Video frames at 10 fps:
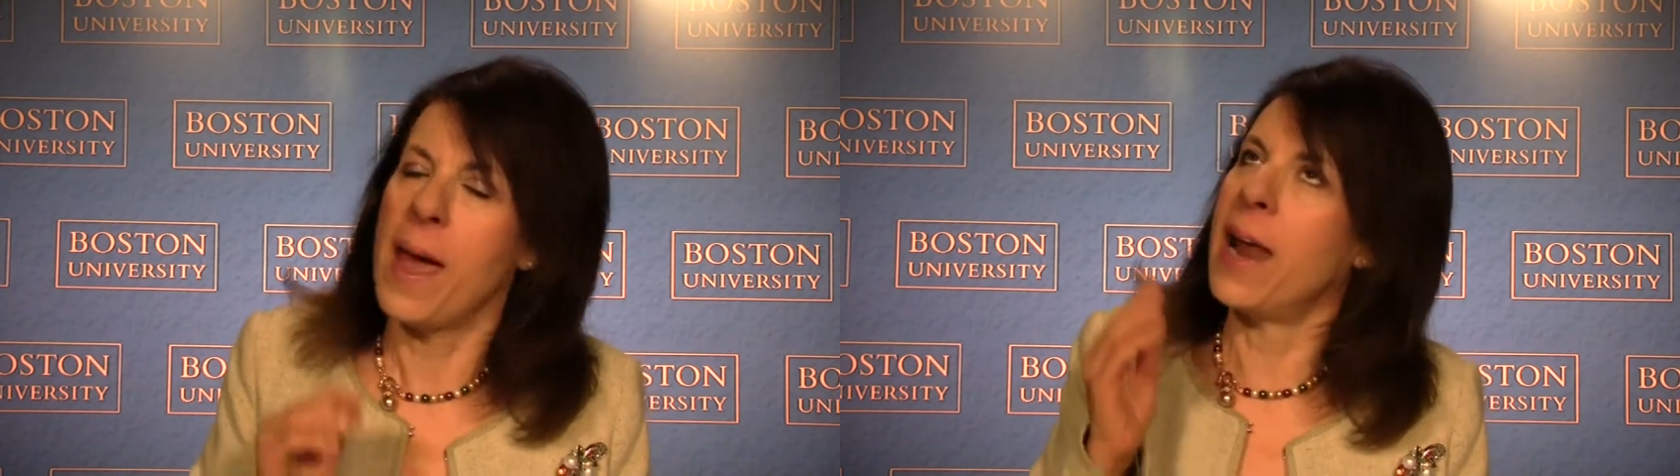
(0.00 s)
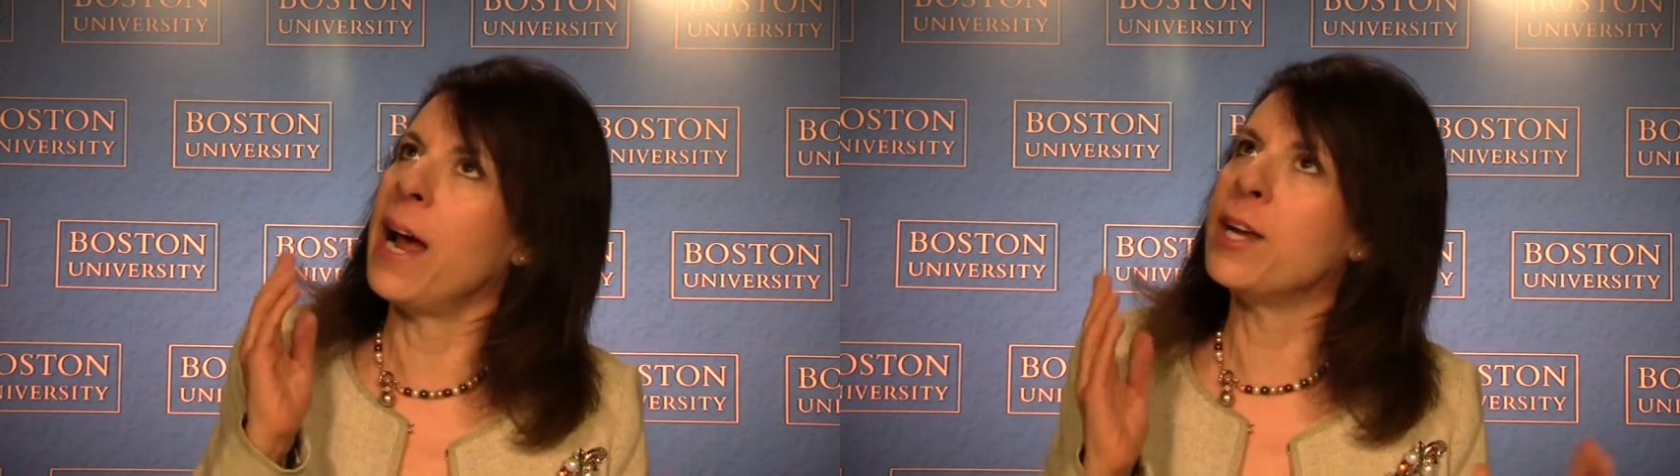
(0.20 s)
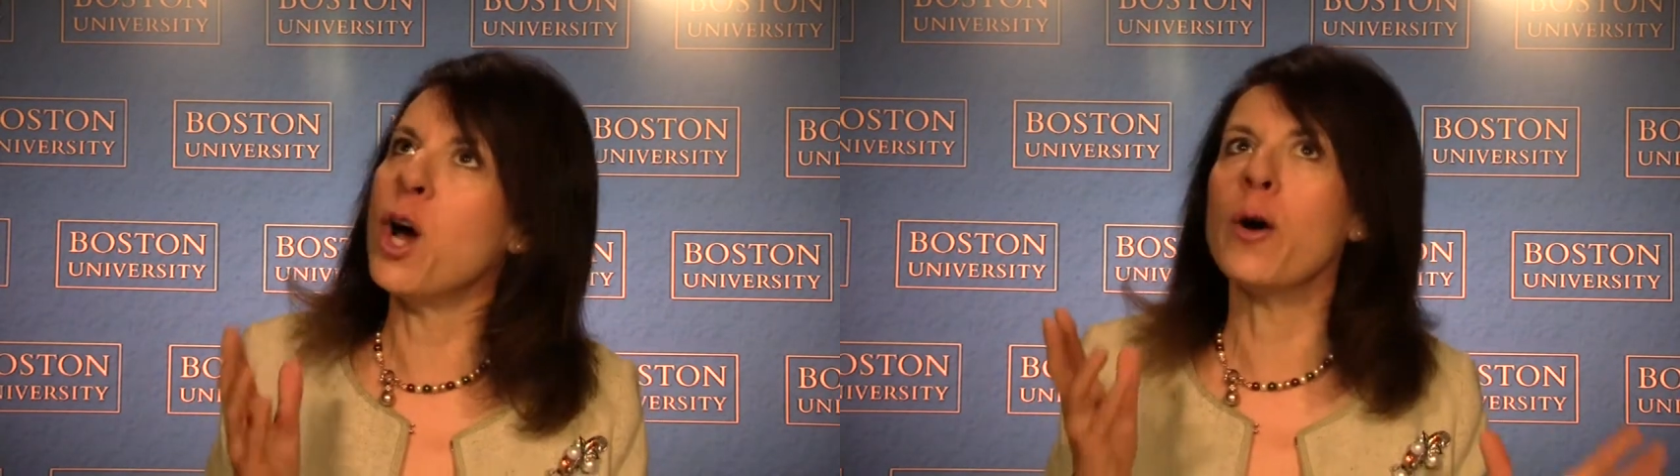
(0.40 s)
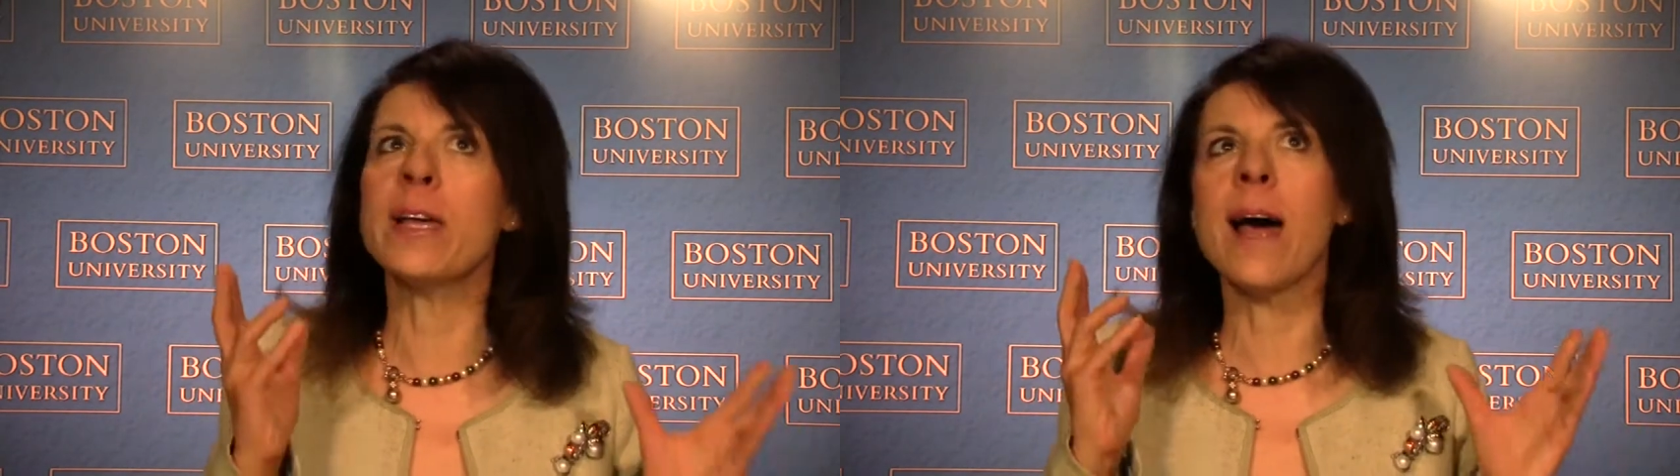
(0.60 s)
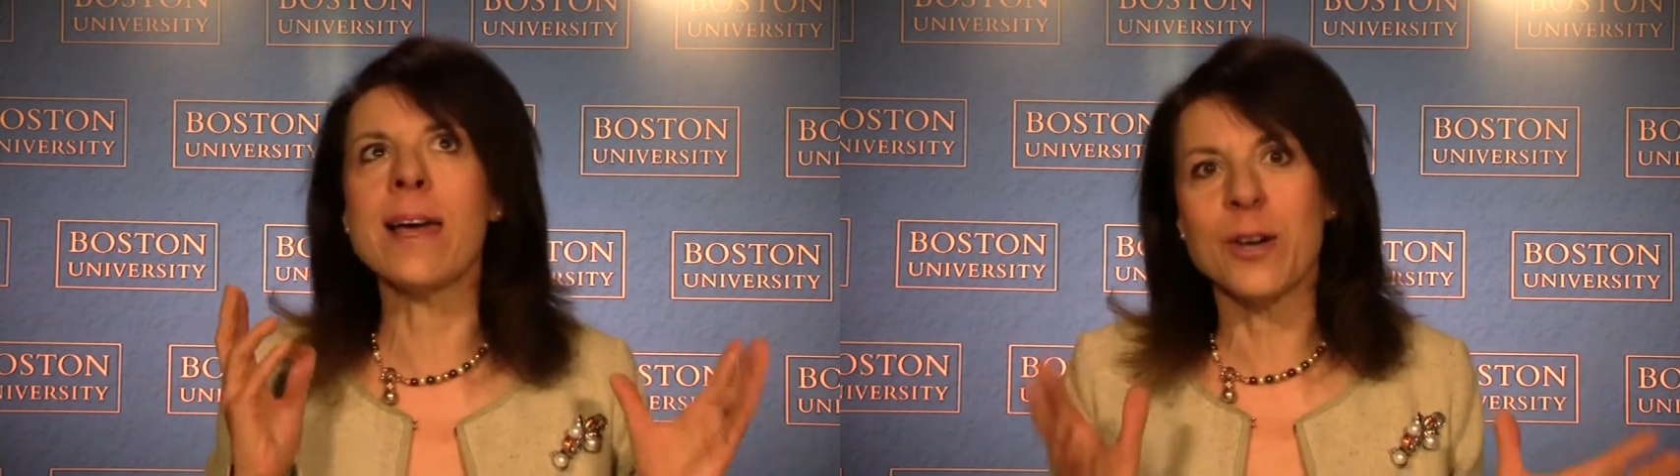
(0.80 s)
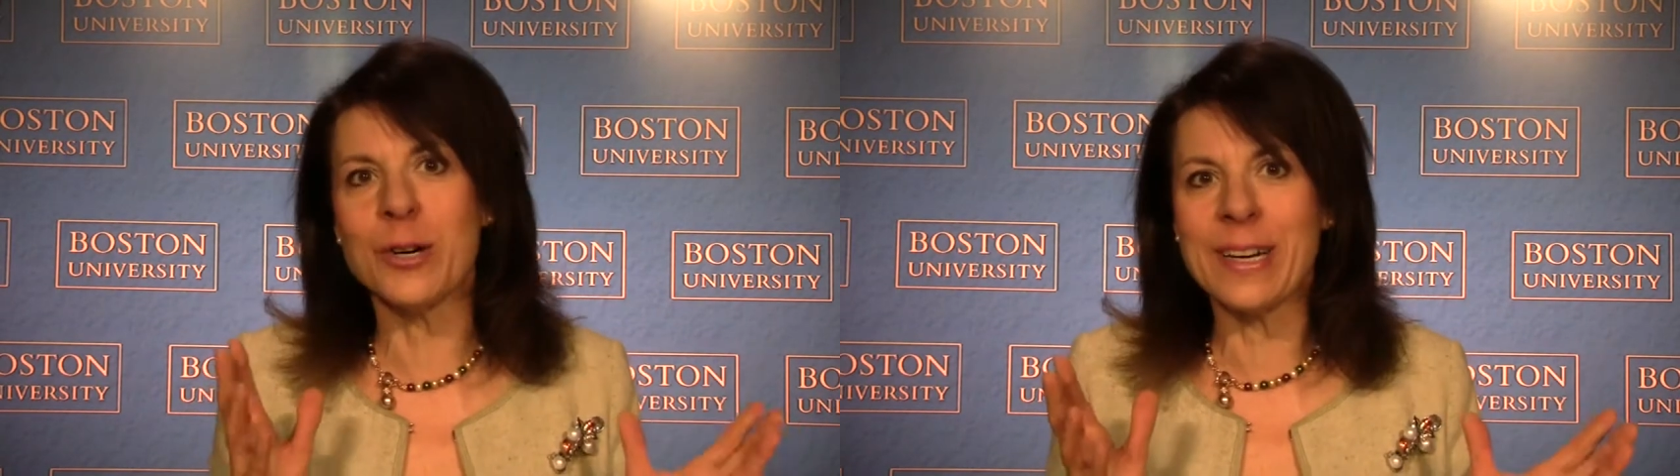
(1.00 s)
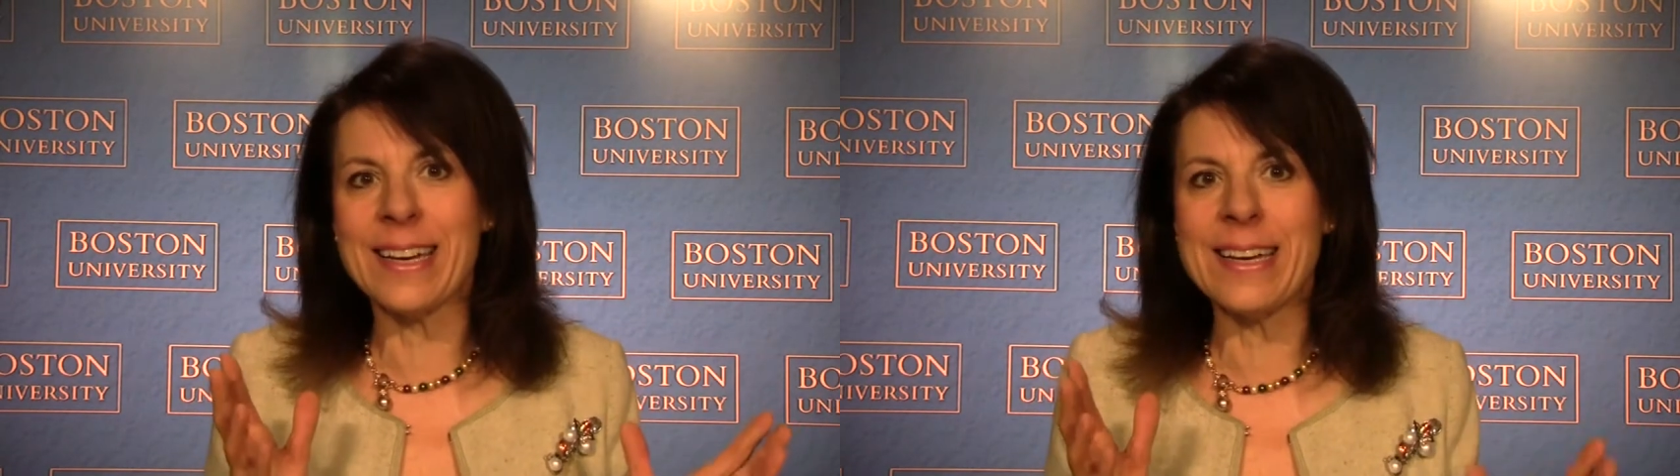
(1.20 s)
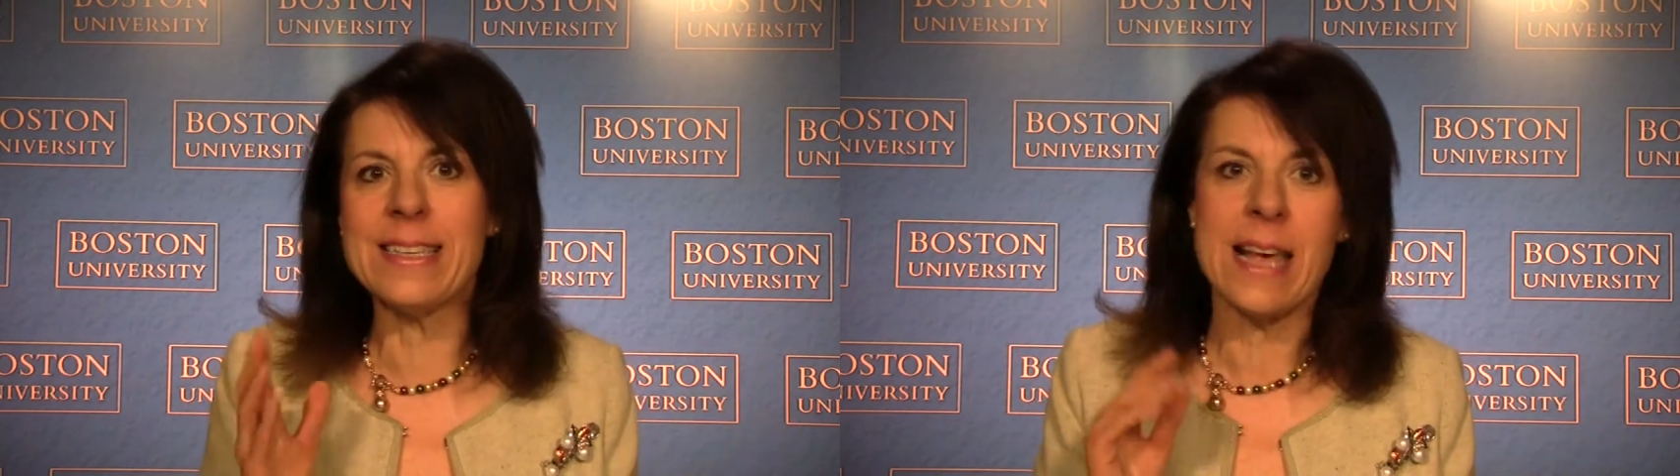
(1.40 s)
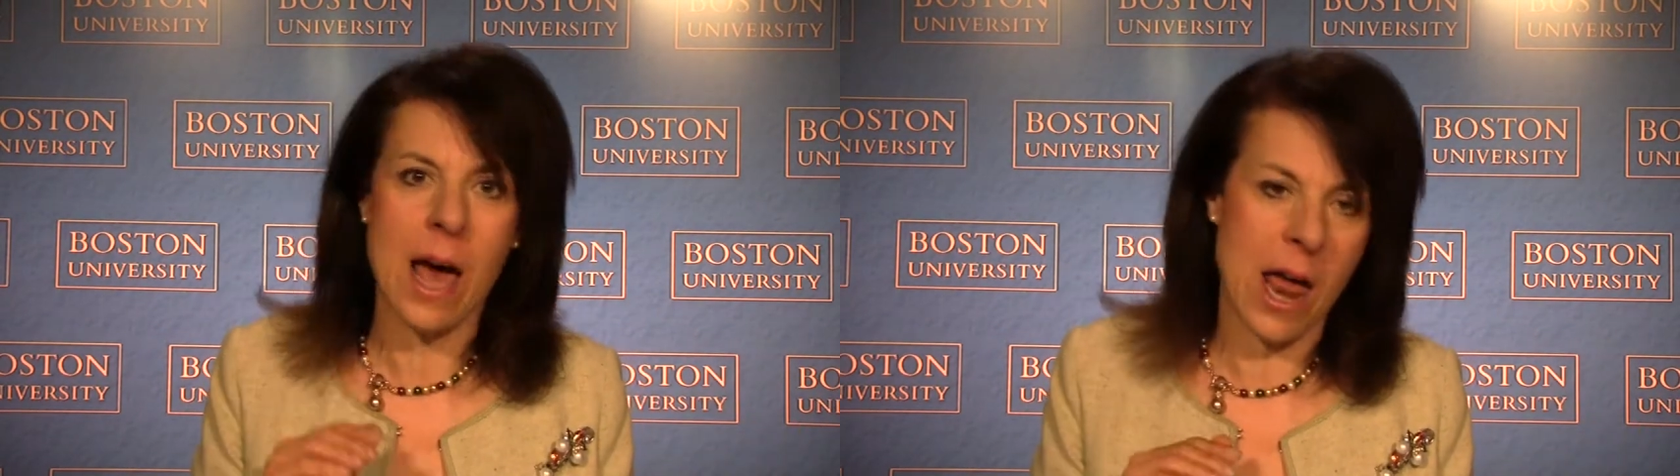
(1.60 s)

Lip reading: And I know you like cookies,